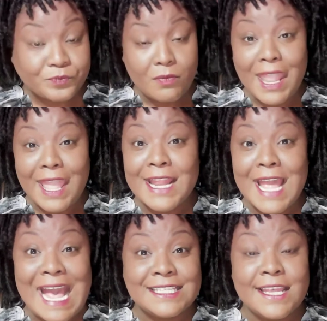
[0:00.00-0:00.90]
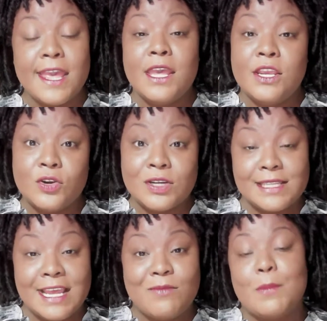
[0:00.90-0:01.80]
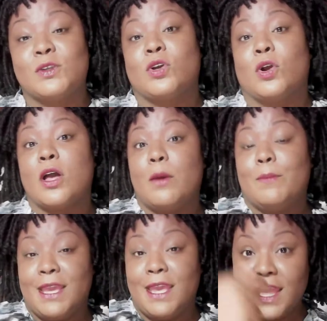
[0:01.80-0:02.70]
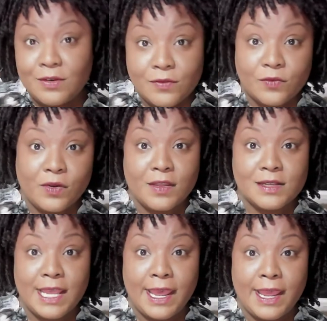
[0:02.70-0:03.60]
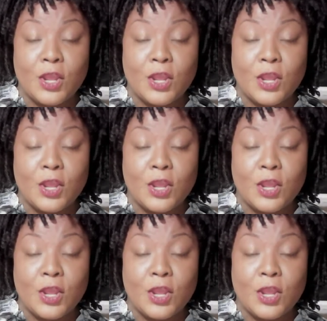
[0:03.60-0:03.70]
And as your staff members are coming in for the day